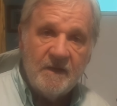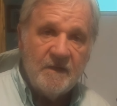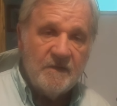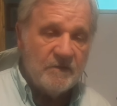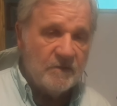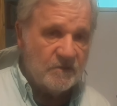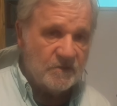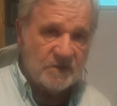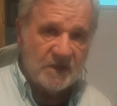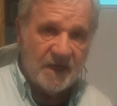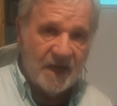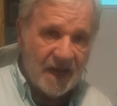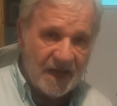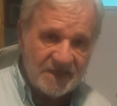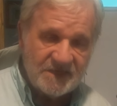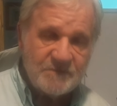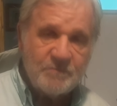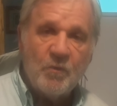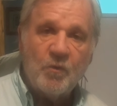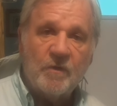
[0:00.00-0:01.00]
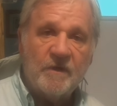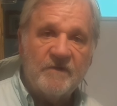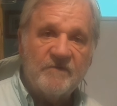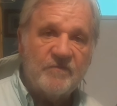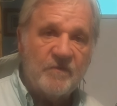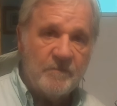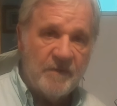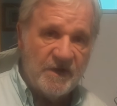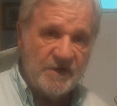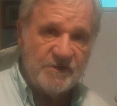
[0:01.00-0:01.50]
There's lots more
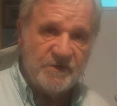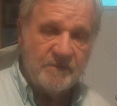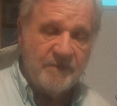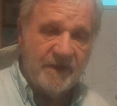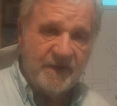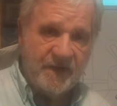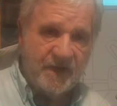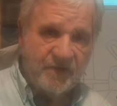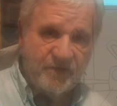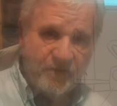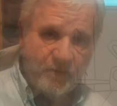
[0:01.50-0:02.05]
information about how they